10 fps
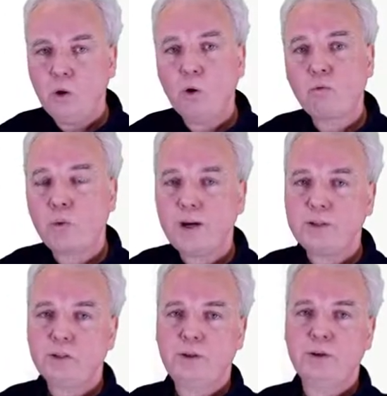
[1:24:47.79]
override
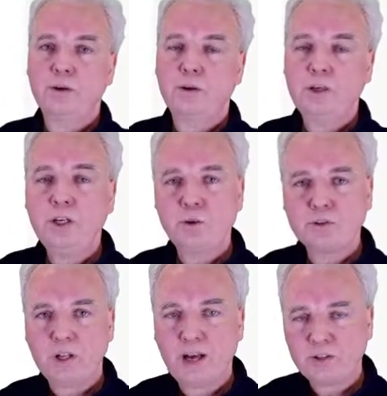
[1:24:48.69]
the
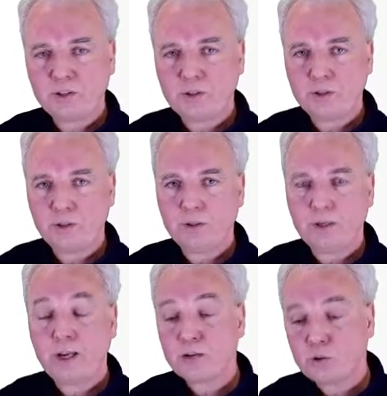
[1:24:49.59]
equals and hash uh,
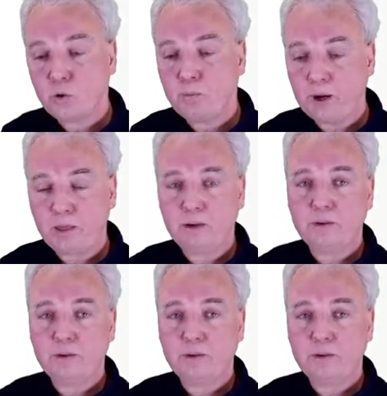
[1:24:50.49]
and hash code method